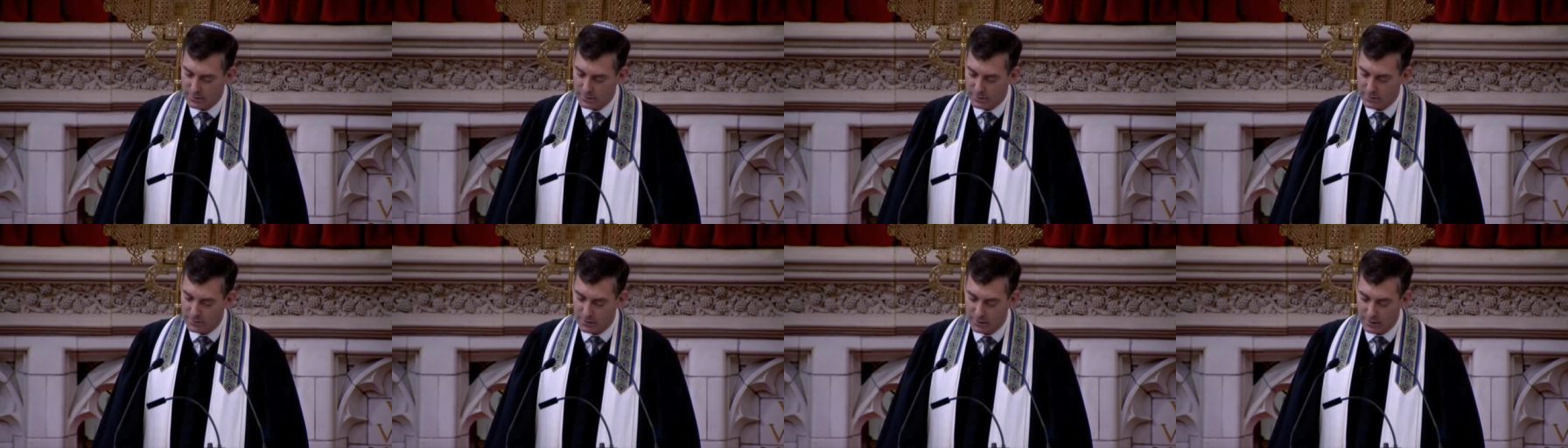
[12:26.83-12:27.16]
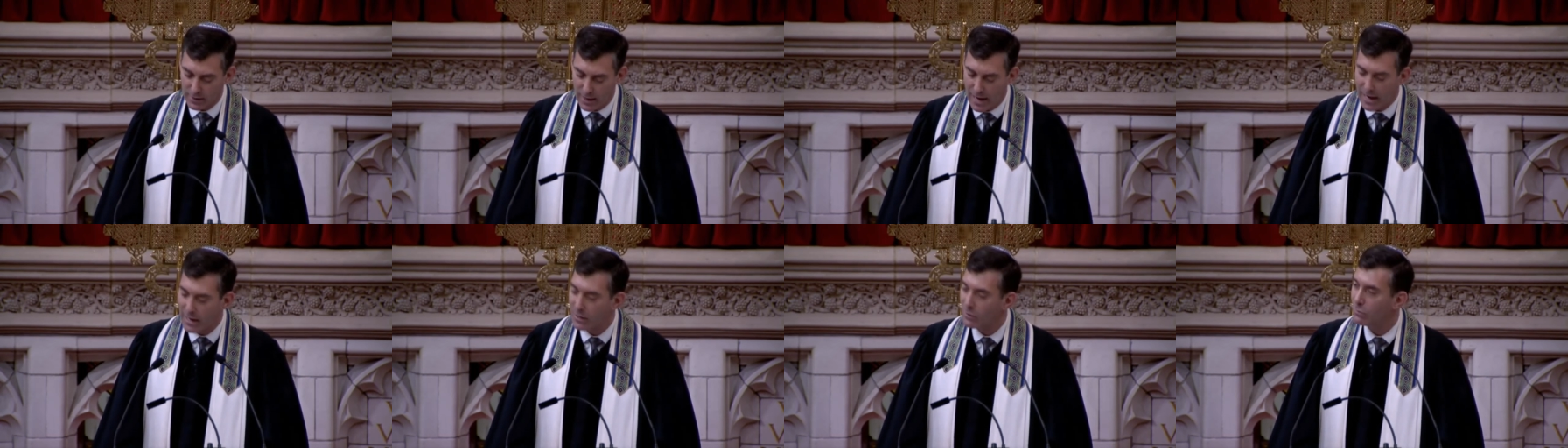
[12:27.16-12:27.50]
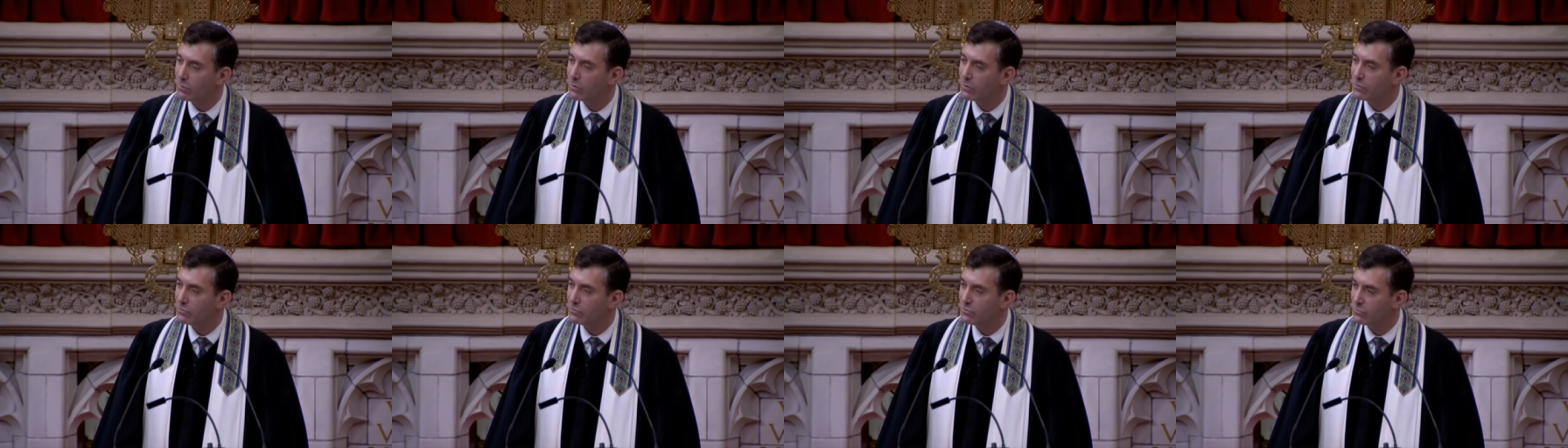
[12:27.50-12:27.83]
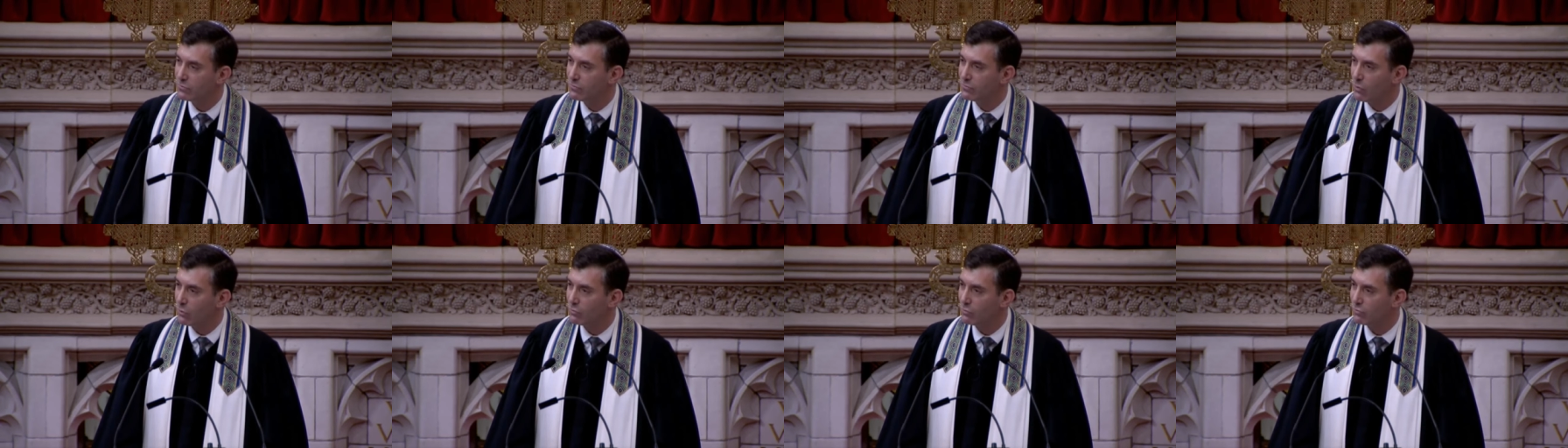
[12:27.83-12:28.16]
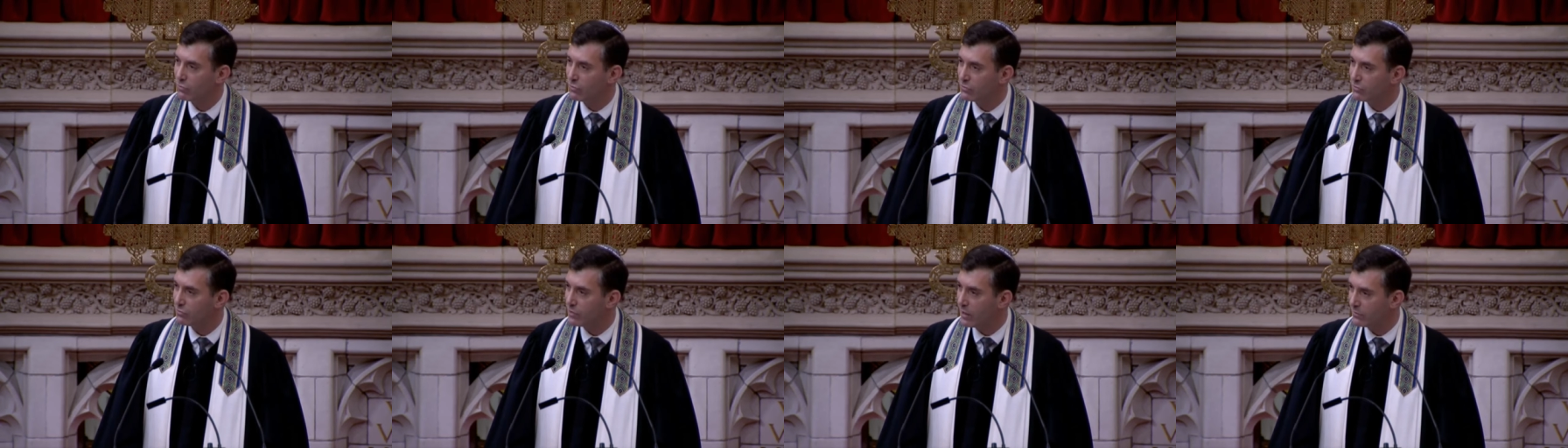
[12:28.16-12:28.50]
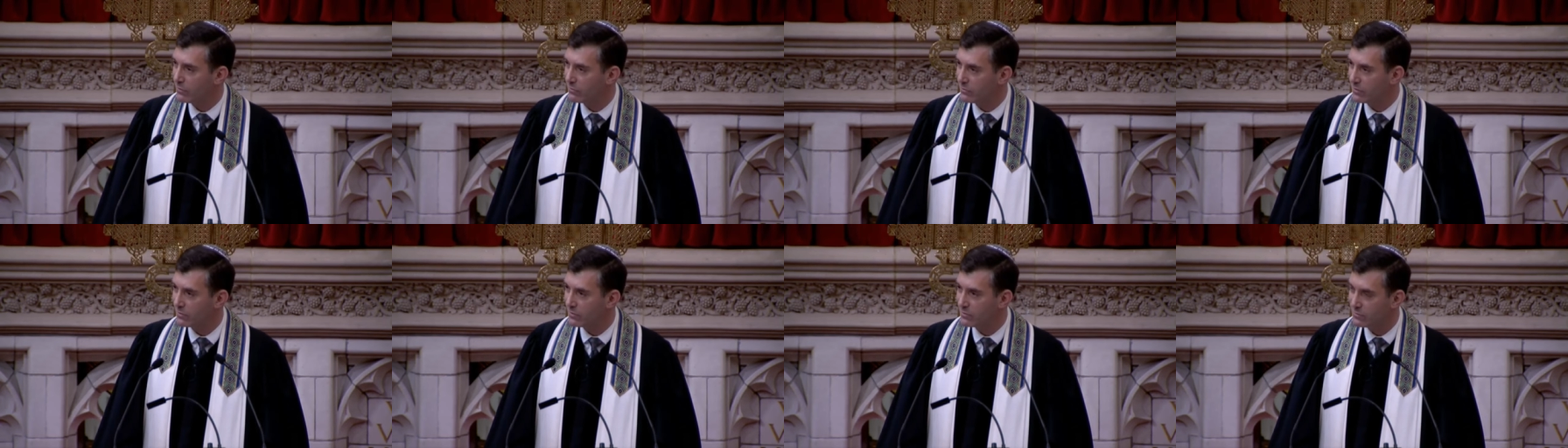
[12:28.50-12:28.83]
in the language of social
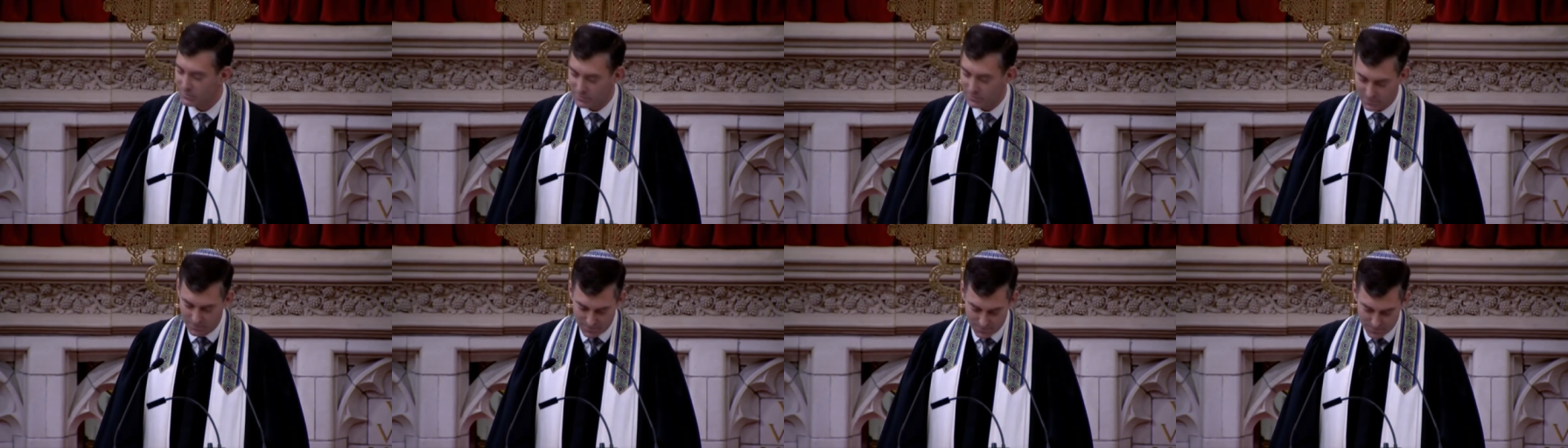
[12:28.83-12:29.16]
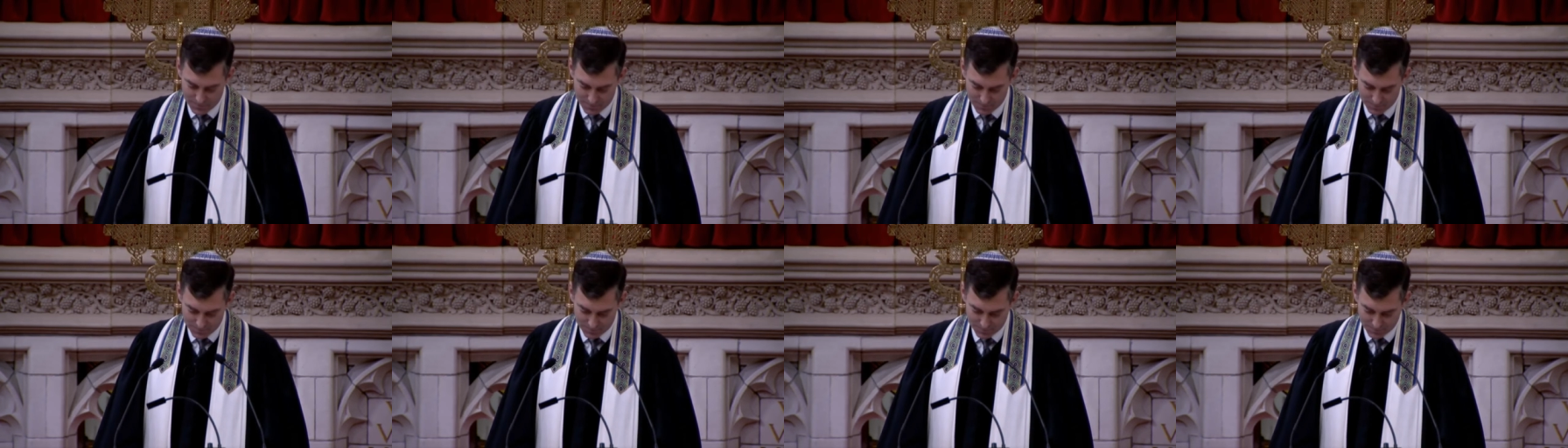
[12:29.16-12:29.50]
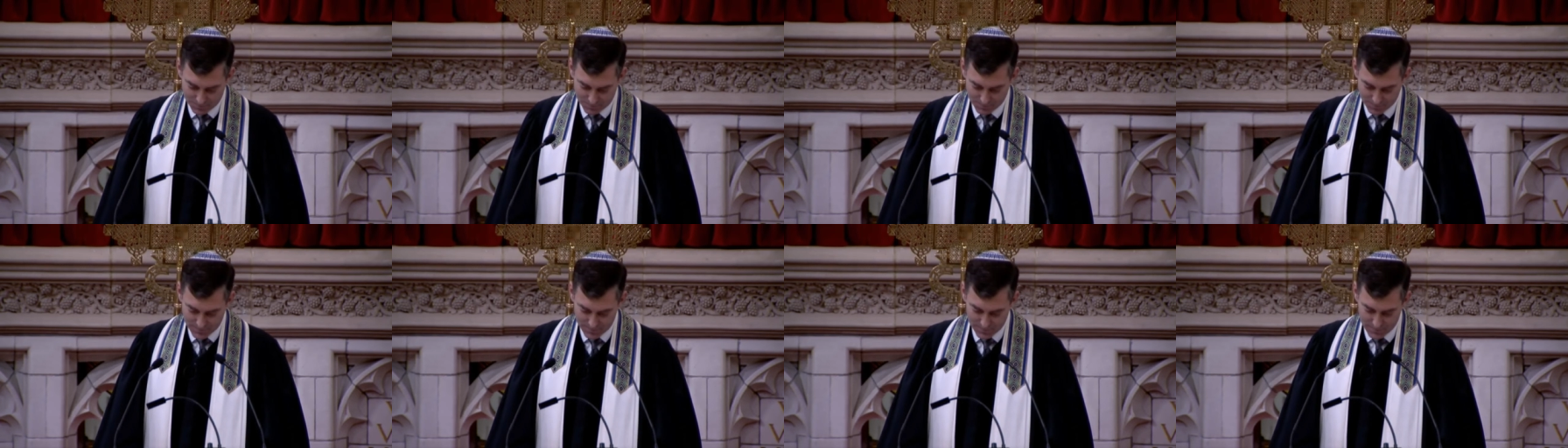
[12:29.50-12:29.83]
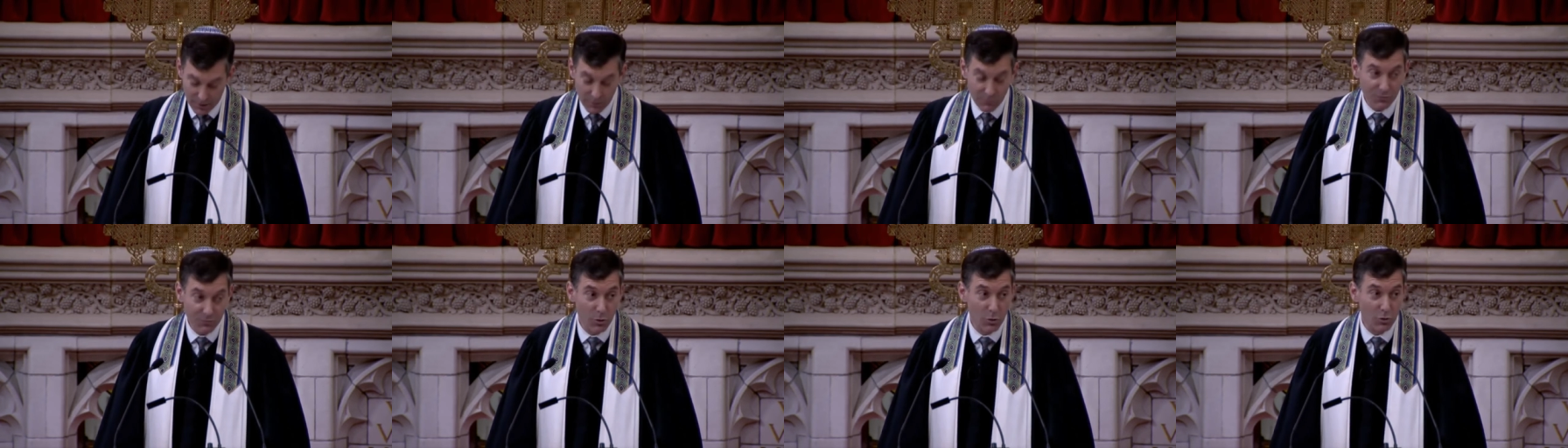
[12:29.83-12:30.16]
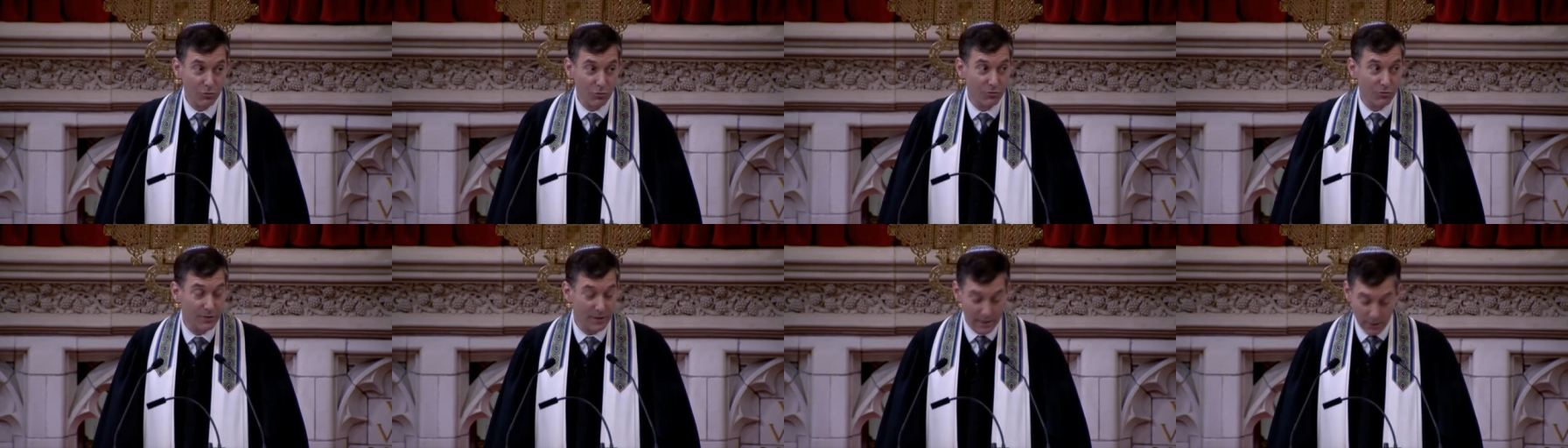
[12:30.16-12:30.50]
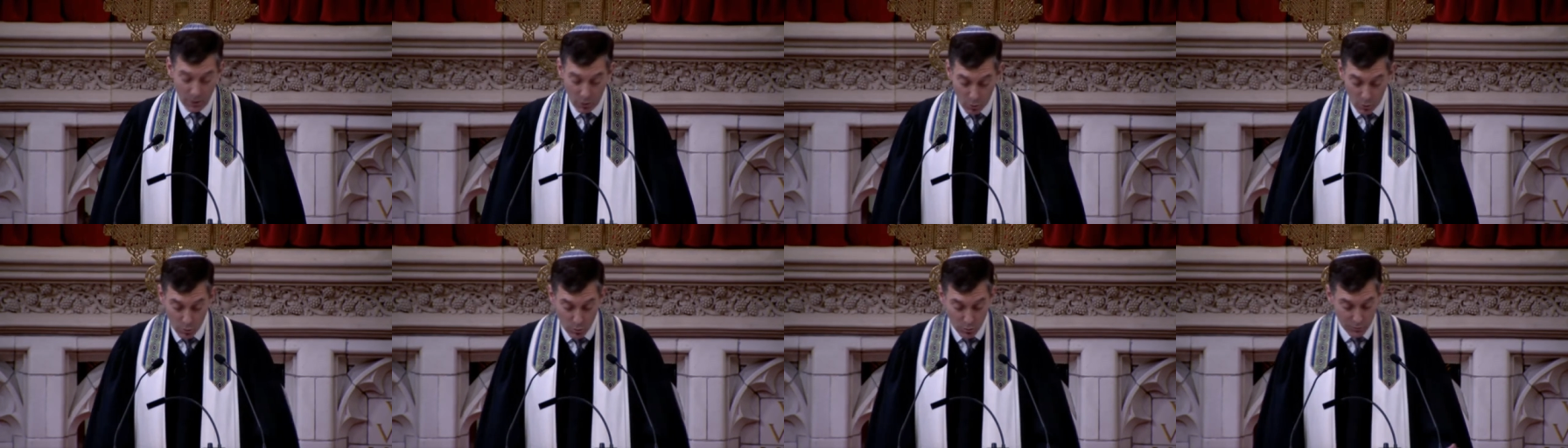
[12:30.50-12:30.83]
justice. First, the
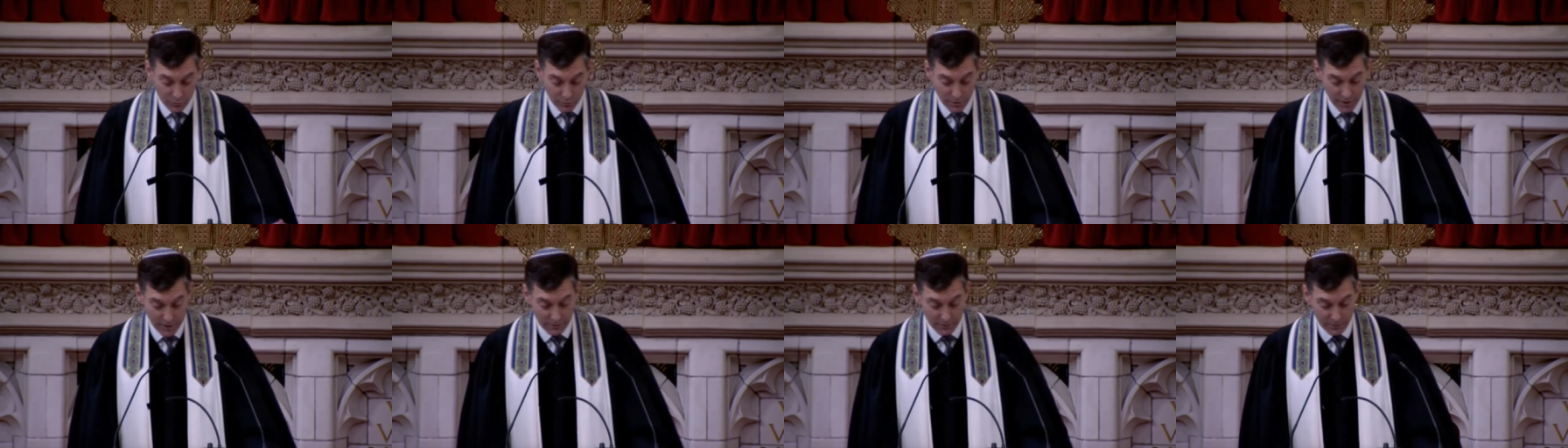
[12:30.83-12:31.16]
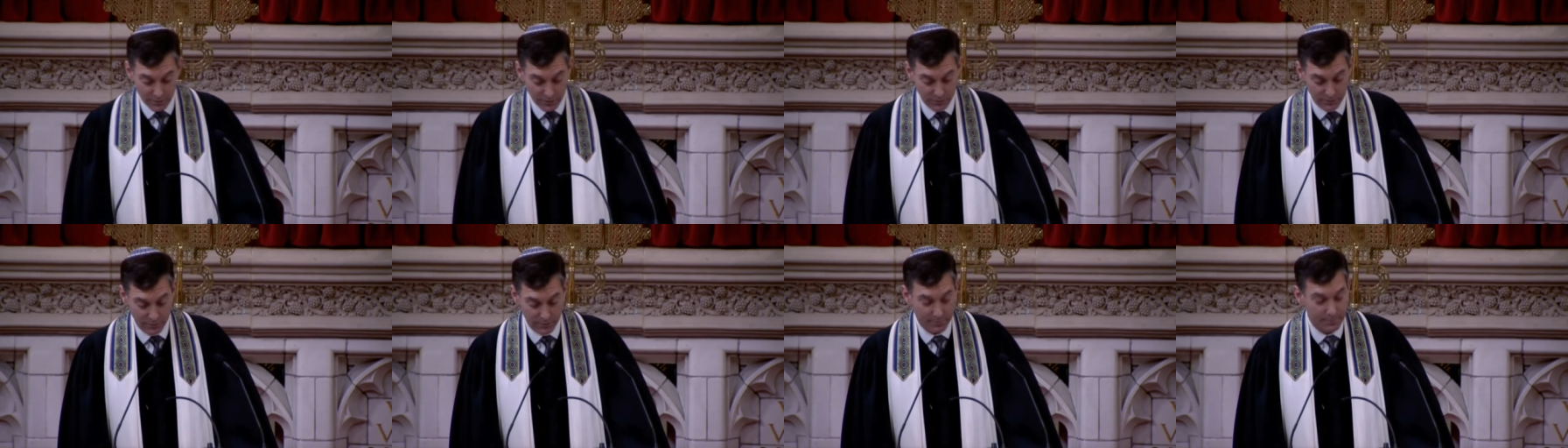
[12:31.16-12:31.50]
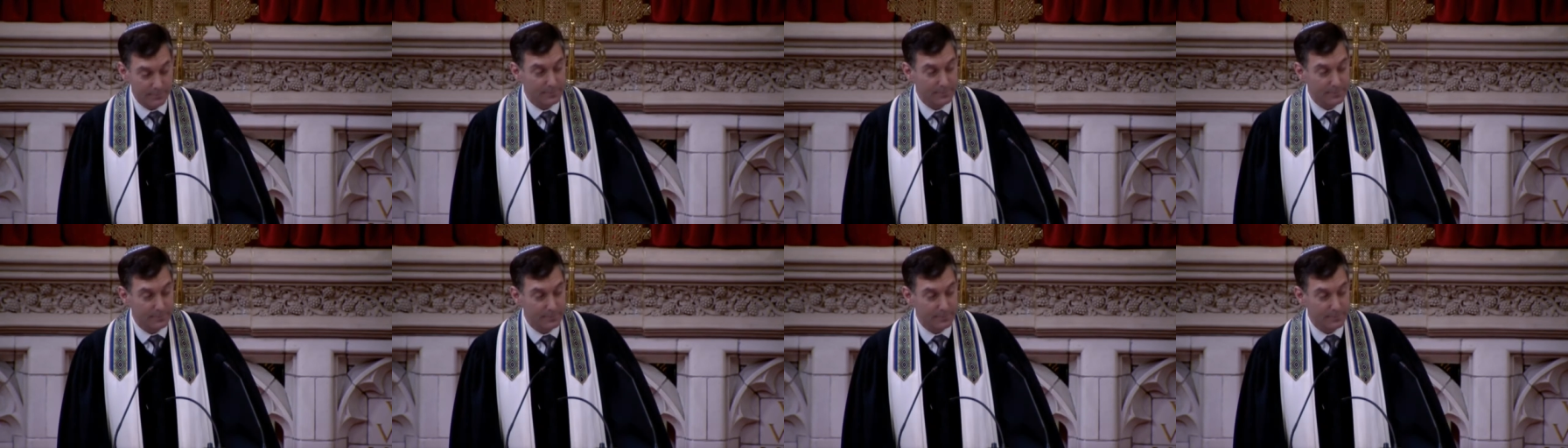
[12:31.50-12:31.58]
old racism.